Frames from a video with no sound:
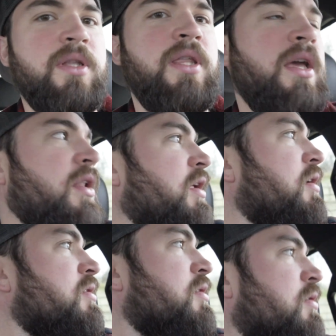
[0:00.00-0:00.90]
the deal
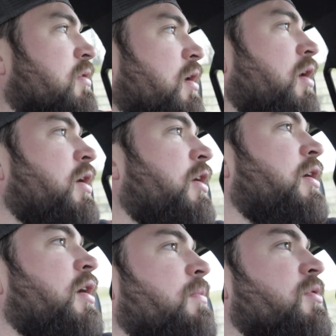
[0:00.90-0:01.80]
is. Oh, here
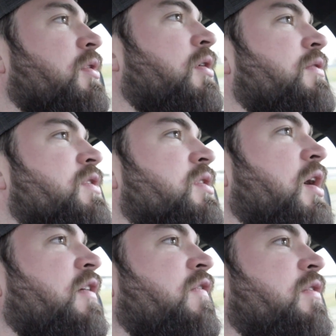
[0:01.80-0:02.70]
he comes with all his
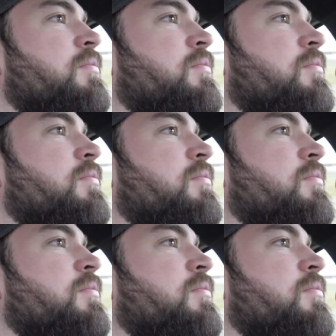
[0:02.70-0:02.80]
stuff.